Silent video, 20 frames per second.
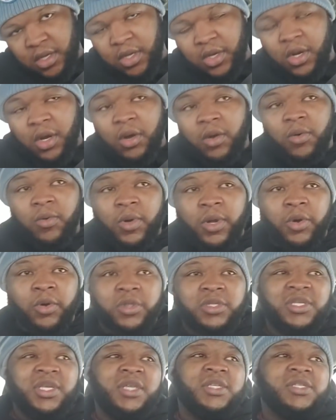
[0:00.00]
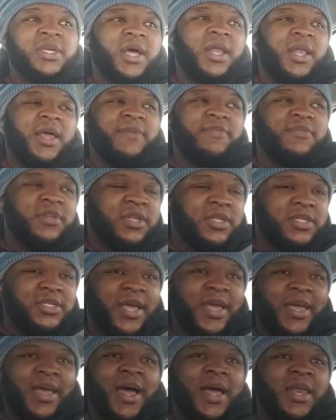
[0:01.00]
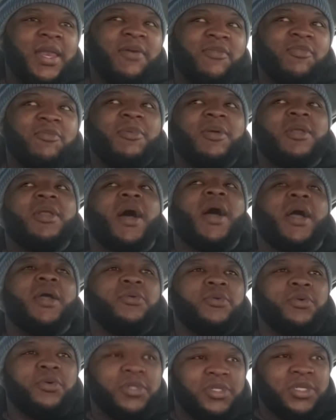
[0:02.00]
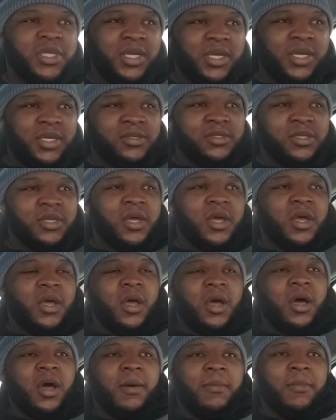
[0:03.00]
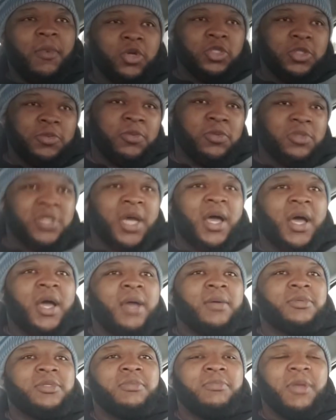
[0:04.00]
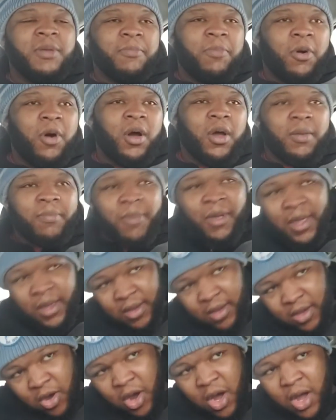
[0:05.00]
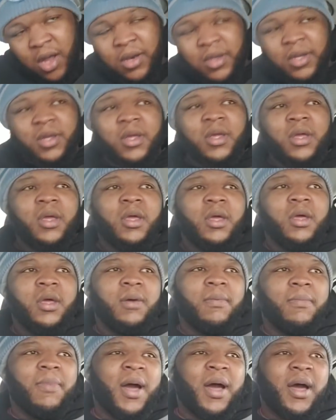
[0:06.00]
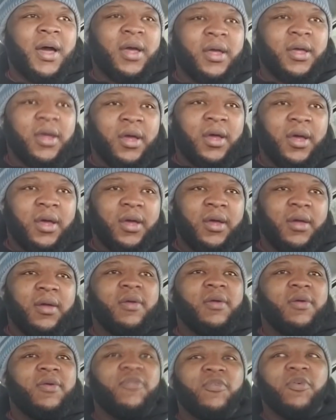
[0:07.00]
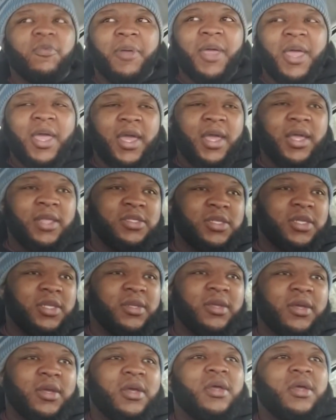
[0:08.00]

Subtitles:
you know, what Ortiz got left in the tank. I never been high on Ortiz. Multiple times been caught by for pads, and